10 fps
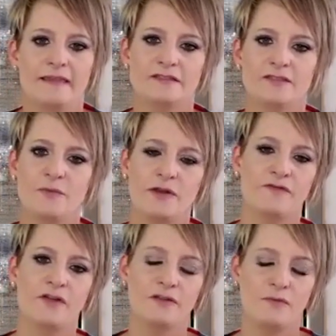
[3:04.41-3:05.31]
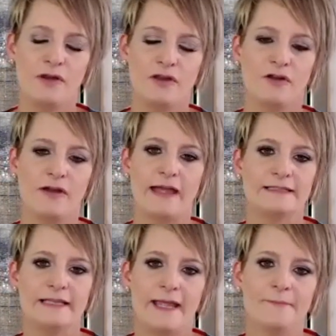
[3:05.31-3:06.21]
to where you're at
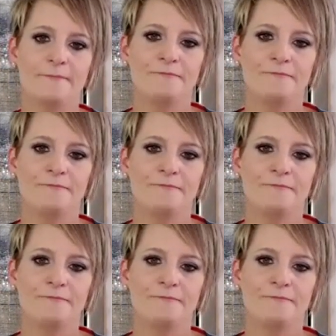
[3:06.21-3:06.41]
today?